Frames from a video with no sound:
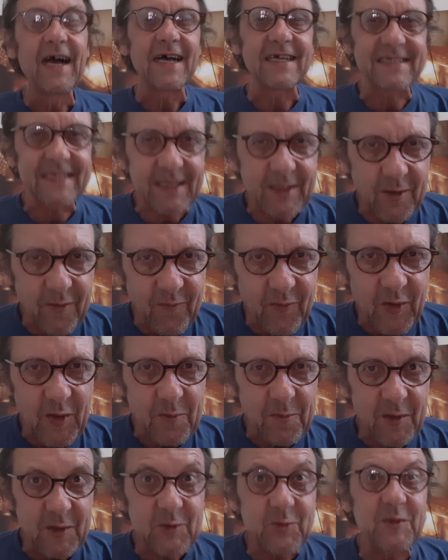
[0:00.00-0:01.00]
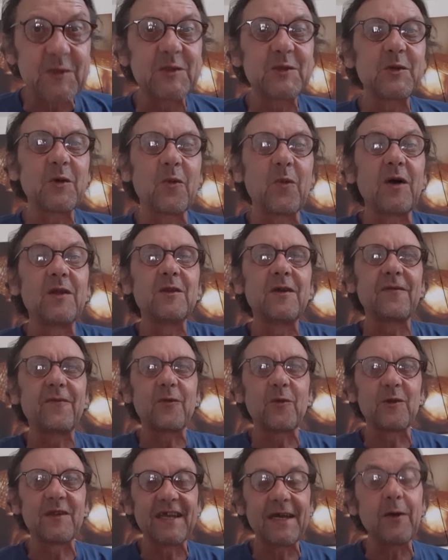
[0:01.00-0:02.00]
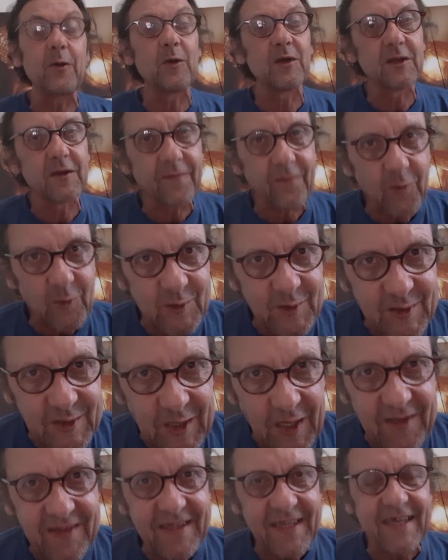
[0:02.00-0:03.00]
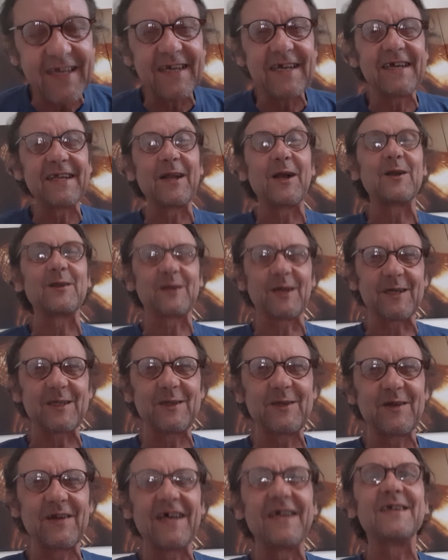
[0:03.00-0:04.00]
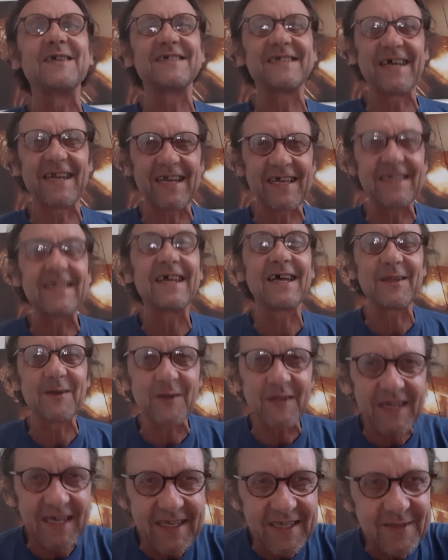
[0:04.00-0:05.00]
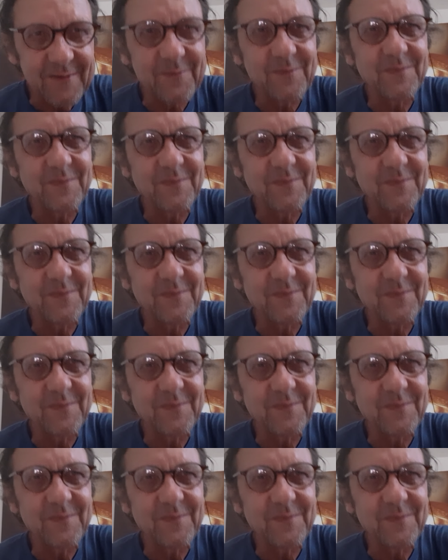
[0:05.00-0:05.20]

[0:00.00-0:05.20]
I thank you very much. Wish you a wonderful day, a wonderful Sunday, and I'll talk to you later, Salat Adonai.